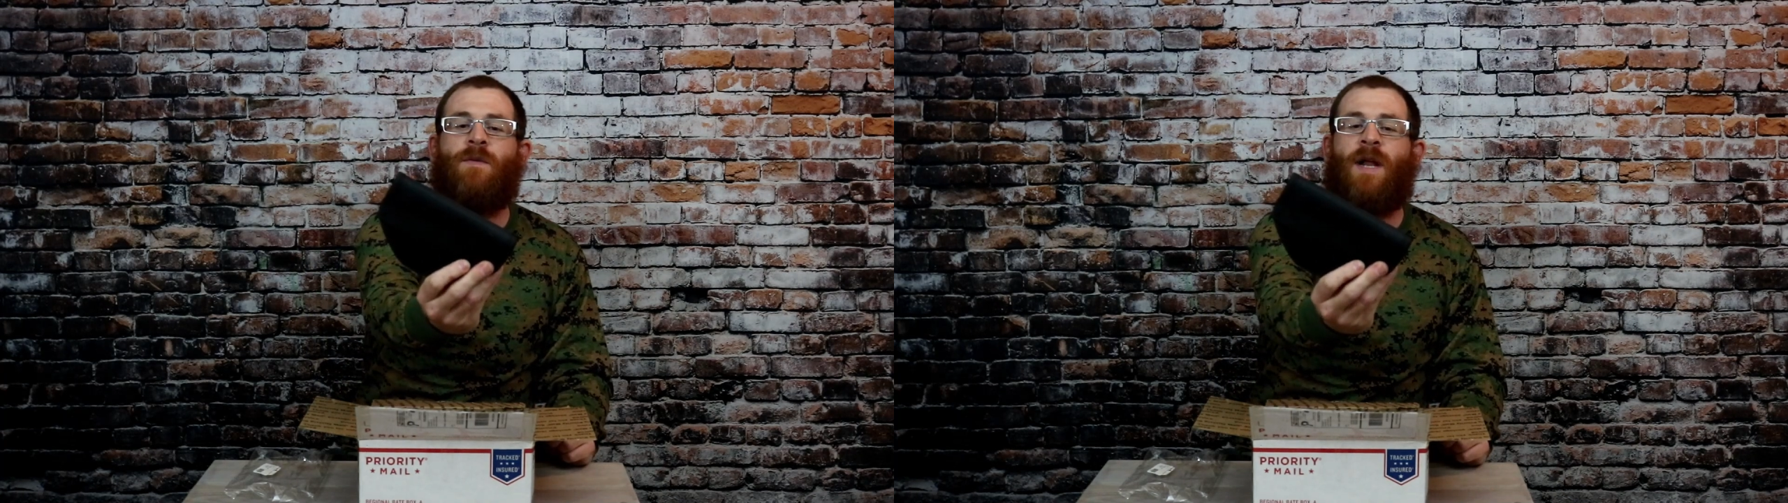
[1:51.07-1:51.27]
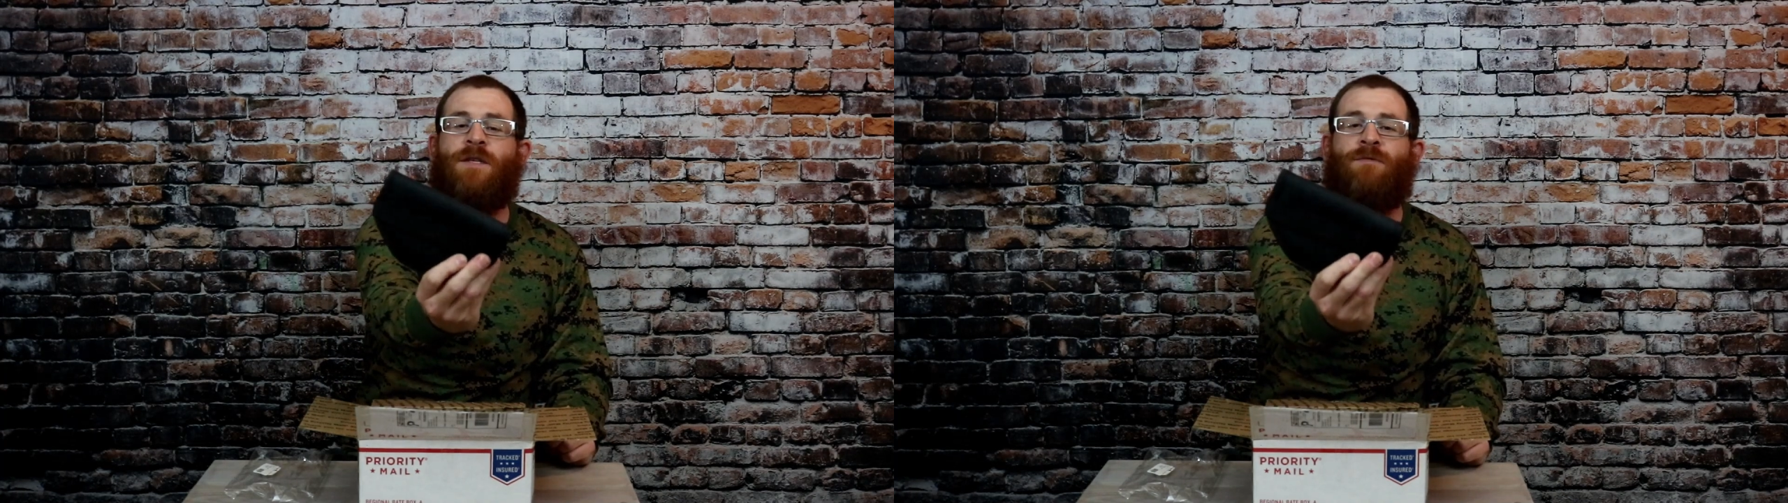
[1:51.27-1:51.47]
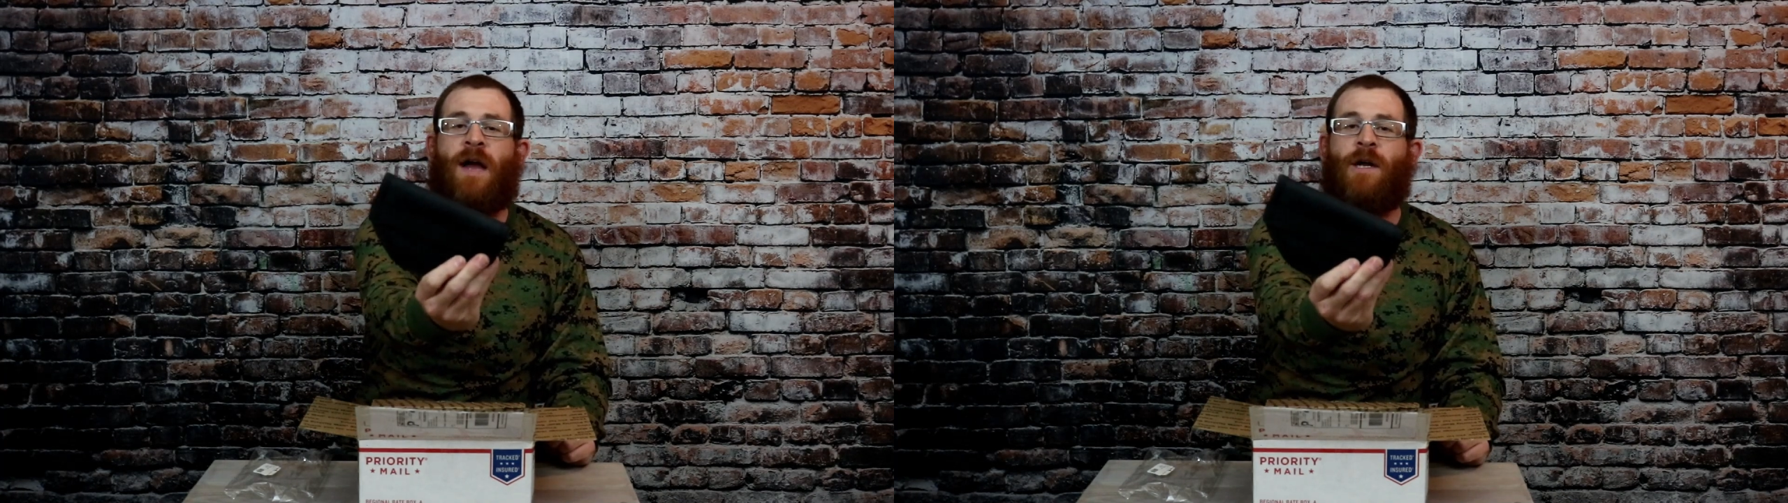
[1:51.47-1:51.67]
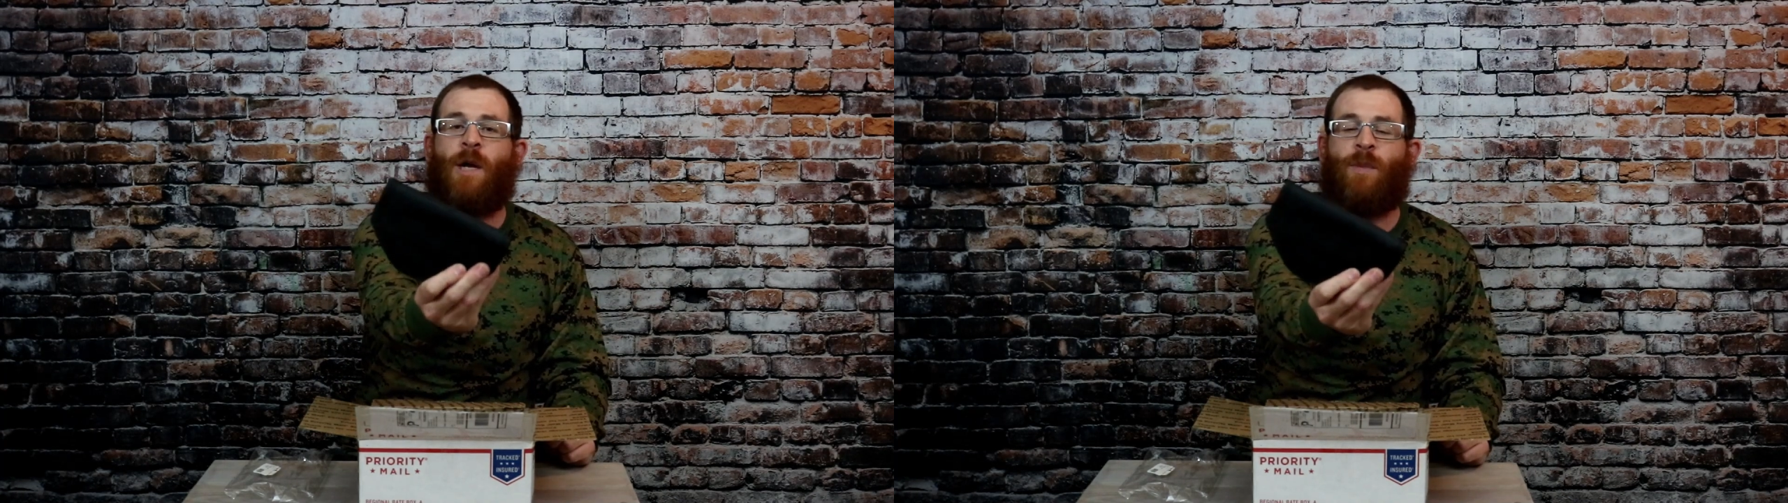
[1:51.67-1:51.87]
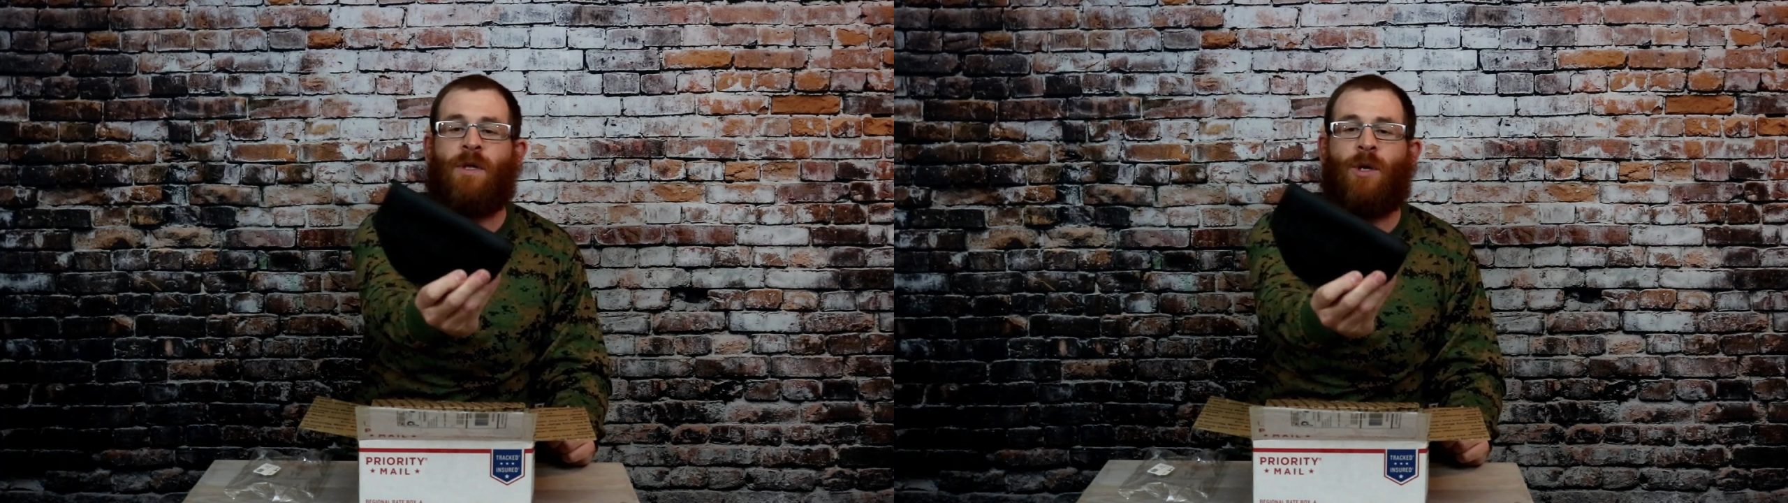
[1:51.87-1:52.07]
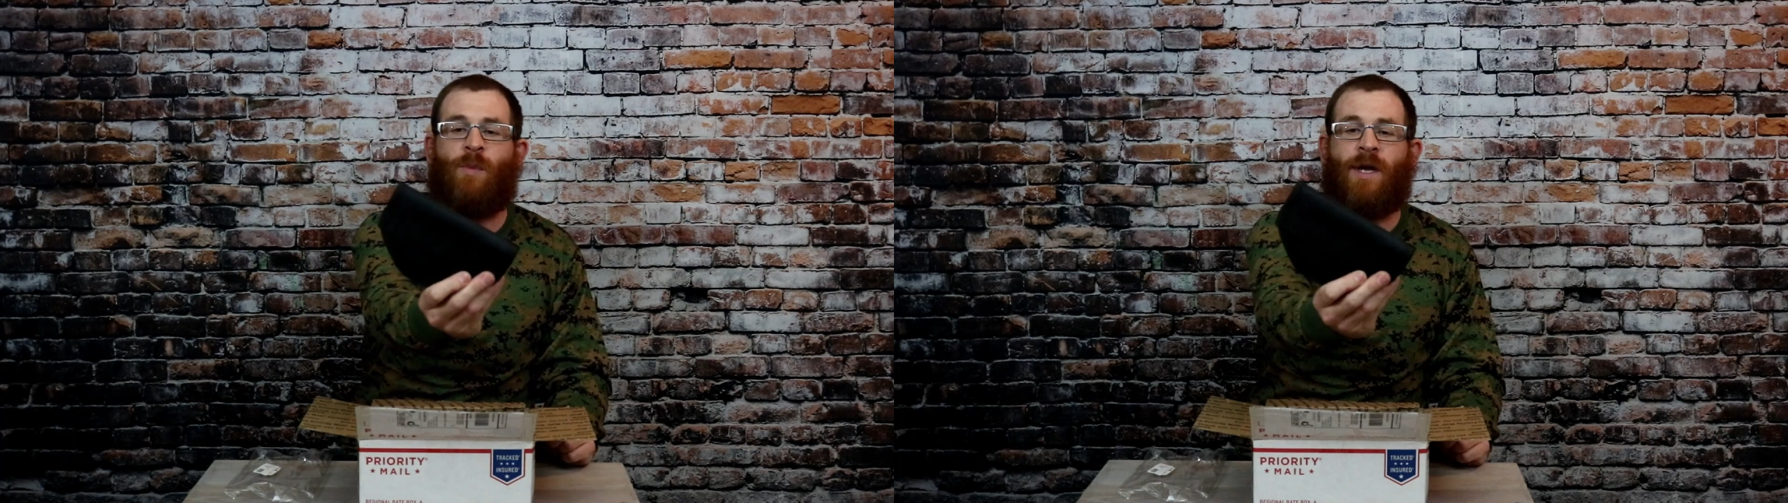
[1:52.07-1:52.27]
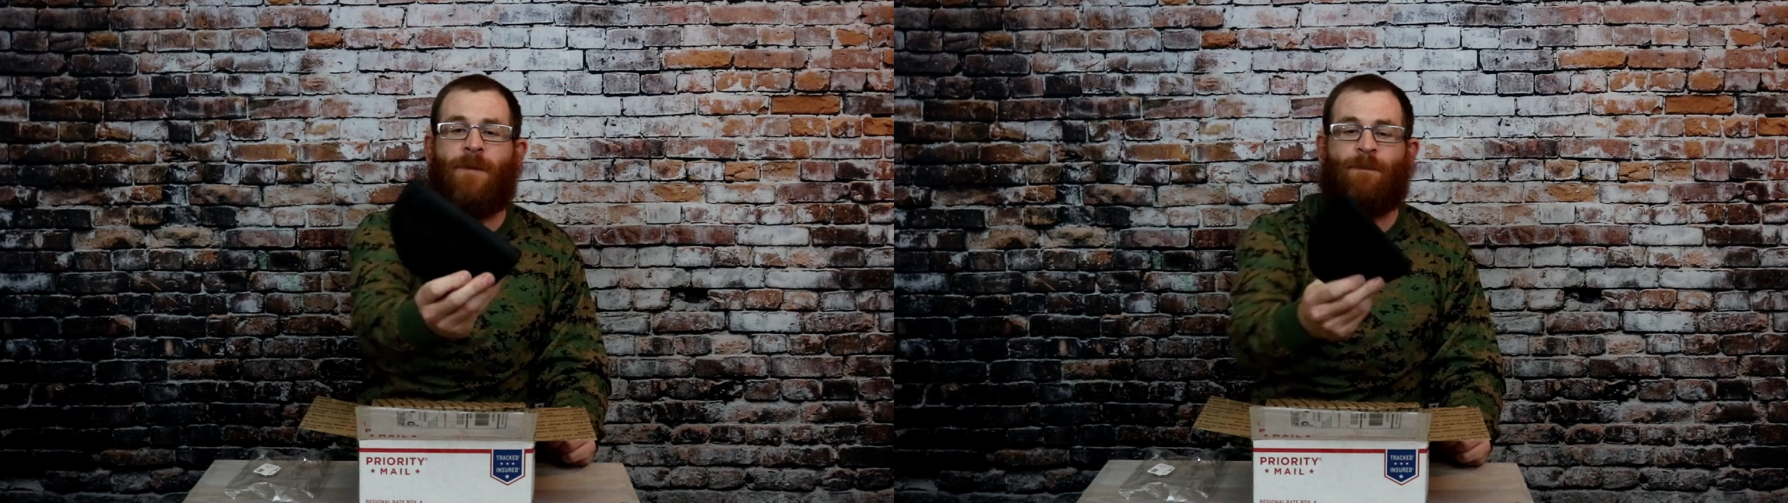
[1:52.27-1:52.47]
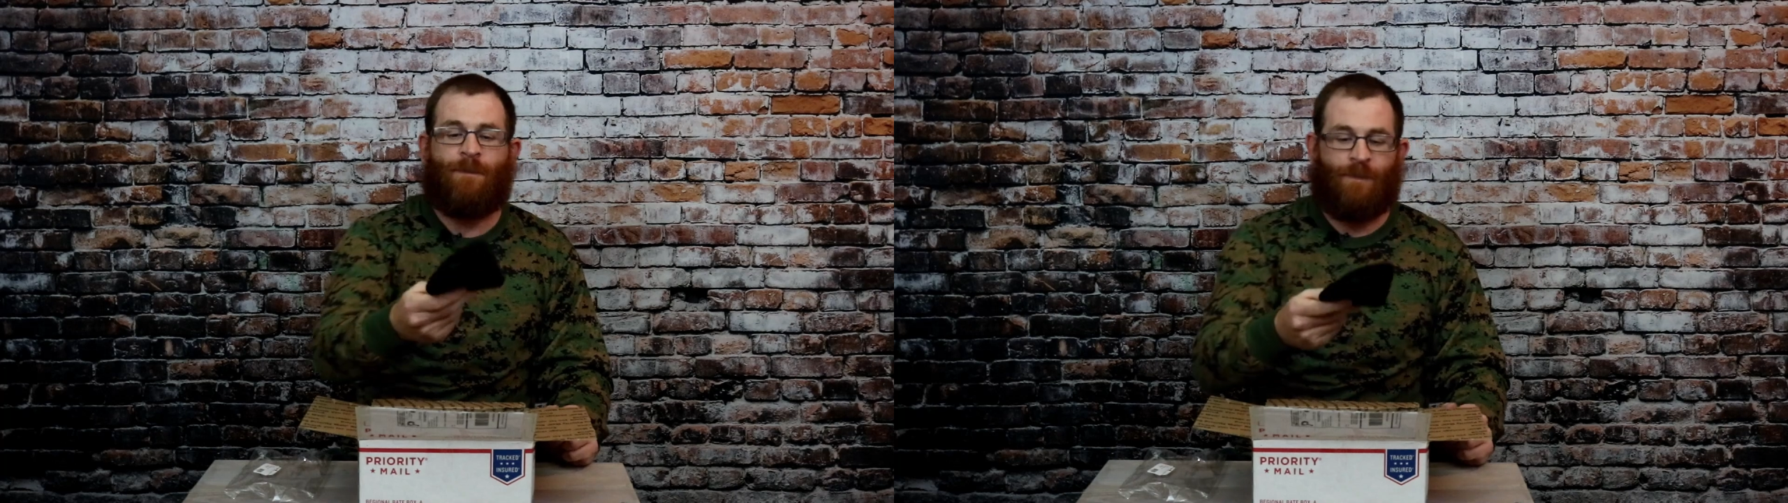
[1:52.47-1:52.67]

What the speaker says: You like to round up a little bit.